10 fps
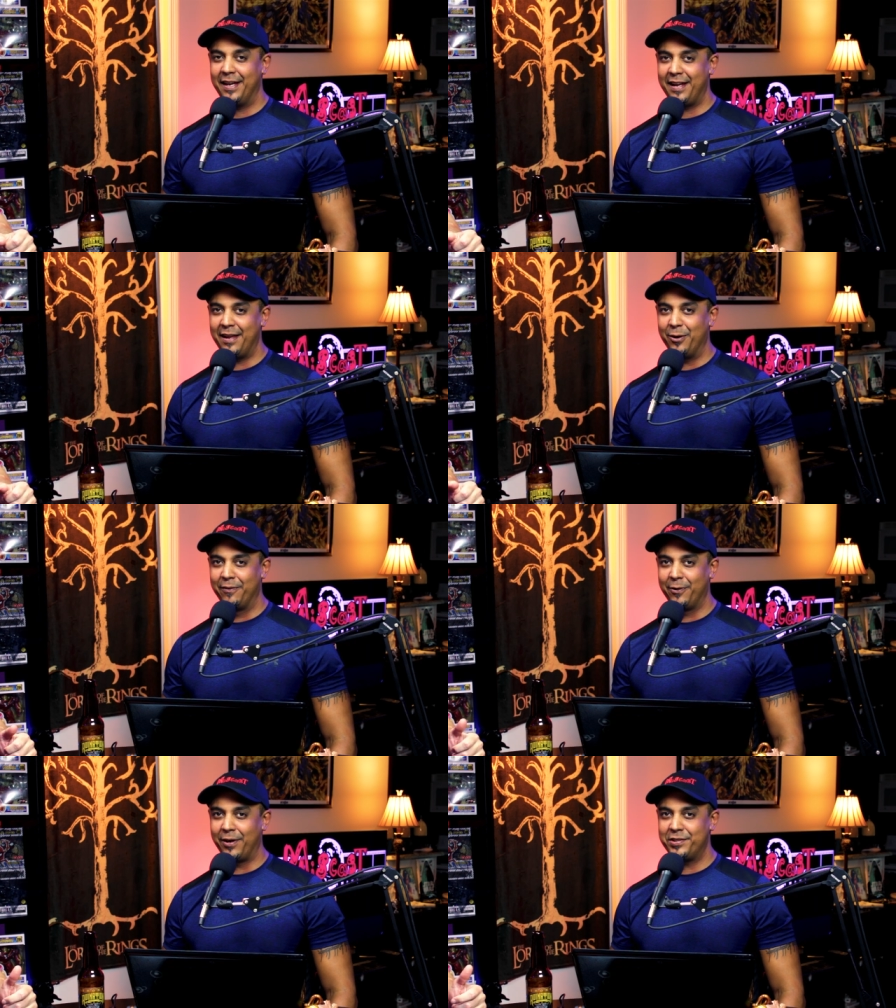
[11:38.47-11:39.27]
Head on
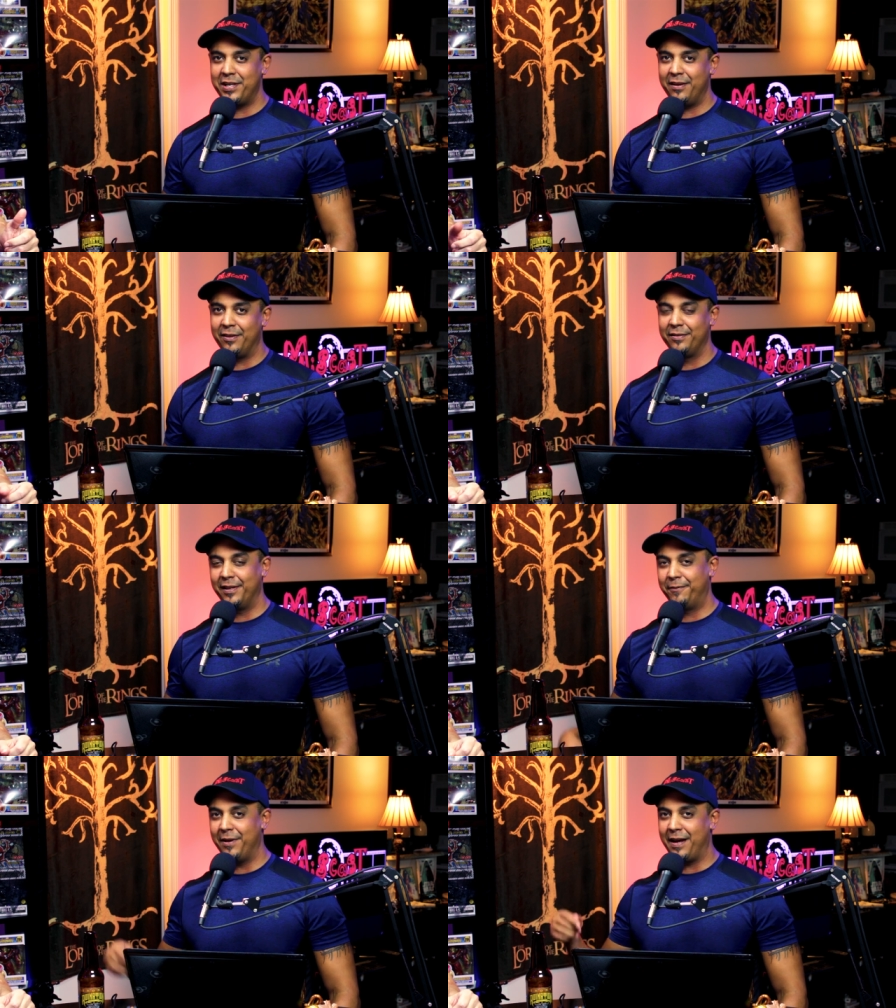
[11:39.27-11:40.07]
over to our channel.
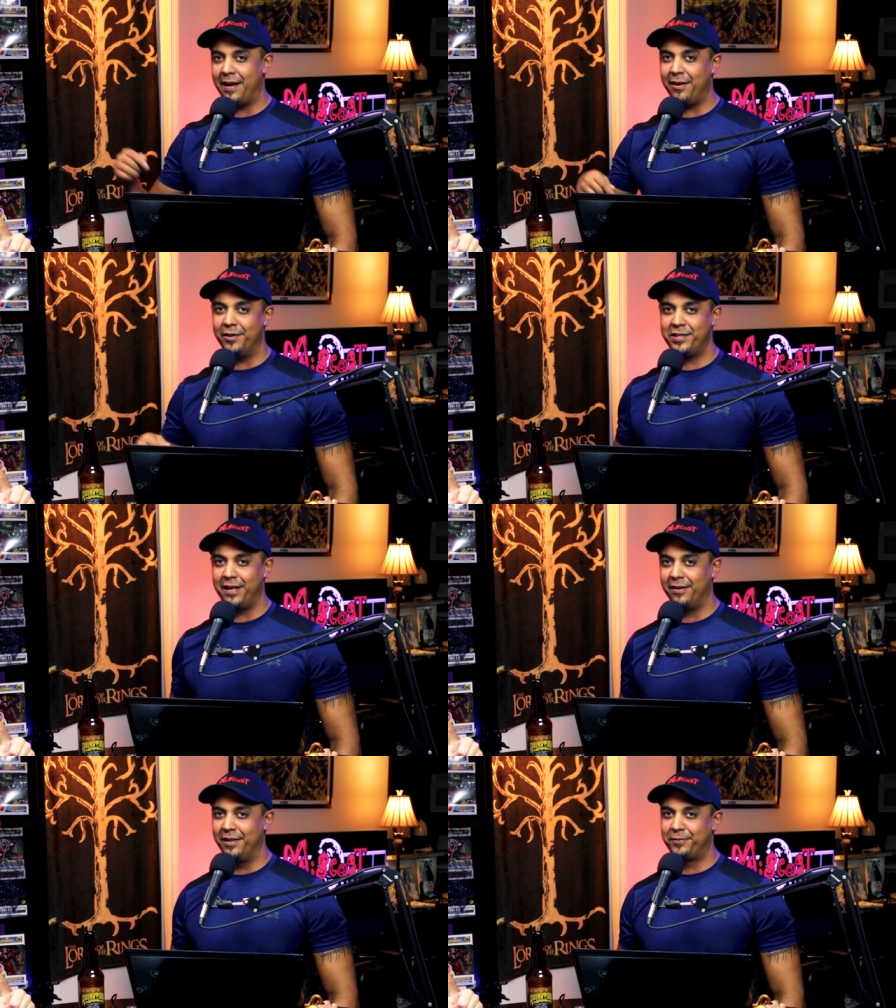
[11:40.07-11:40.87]
If you're not on our
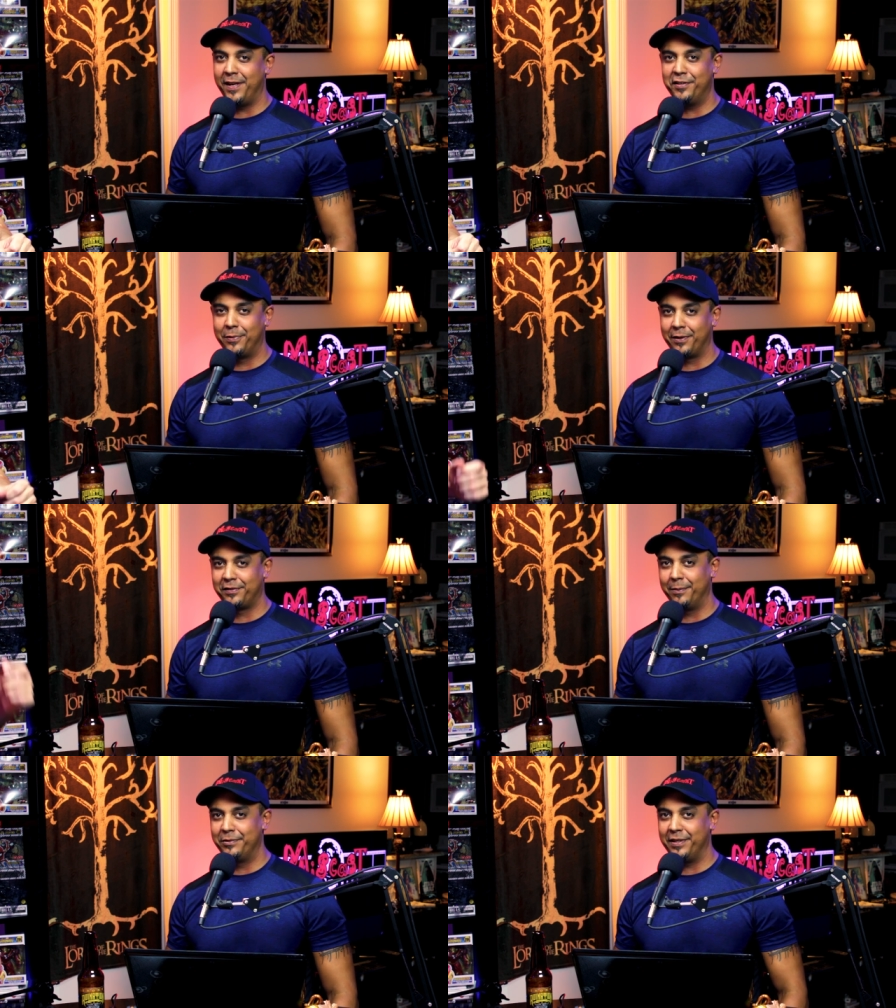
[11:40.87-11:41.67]
channel and it's Facebook or
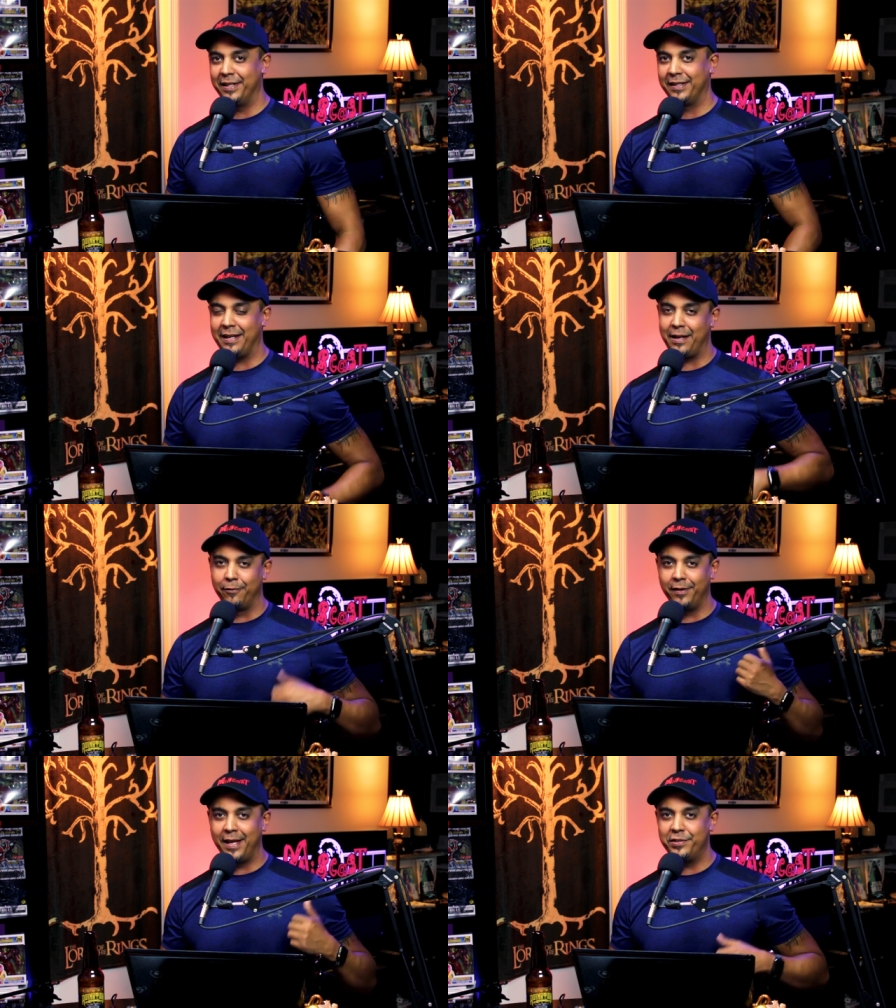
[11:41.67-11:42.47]
some shit, get on
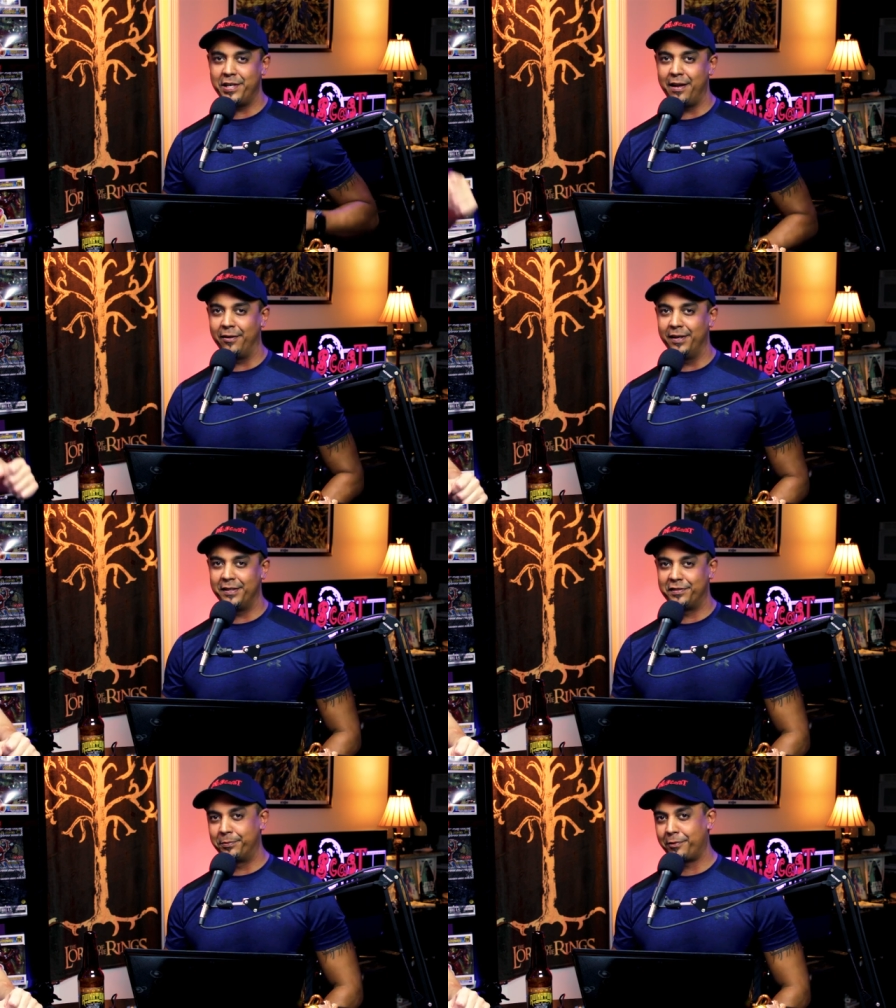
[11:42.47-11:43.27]
over that channel,
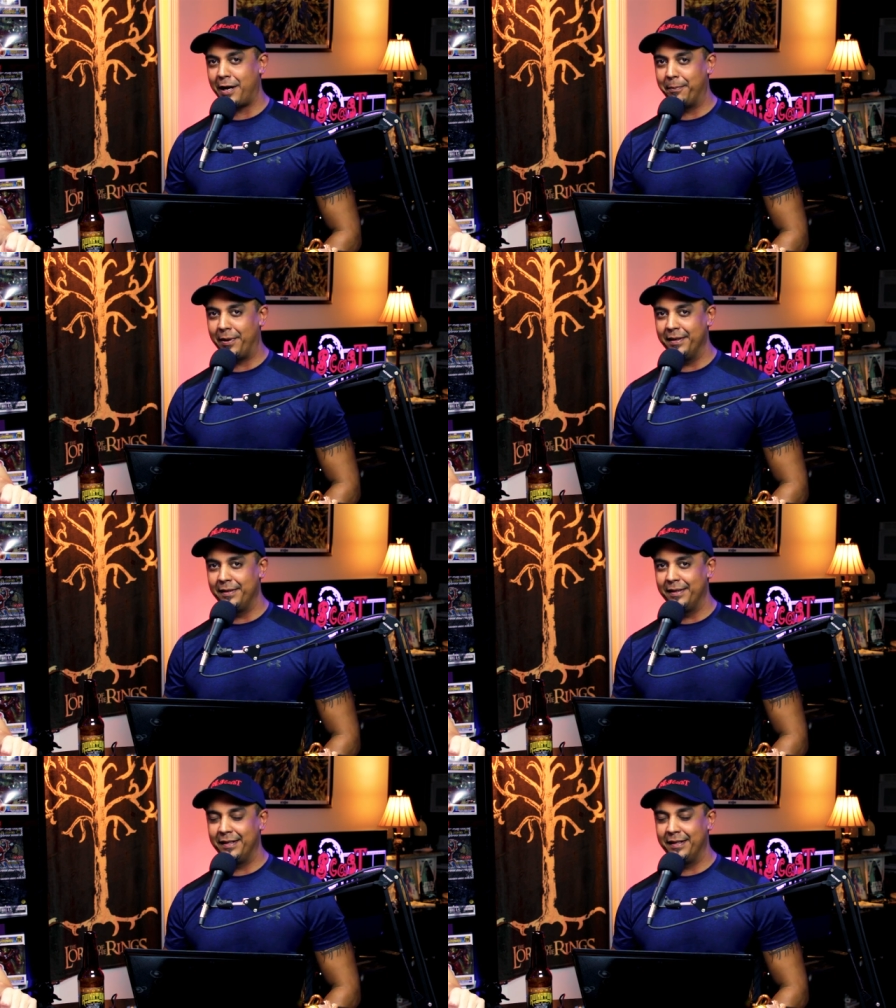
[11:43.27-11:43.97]
hit the subscribe button,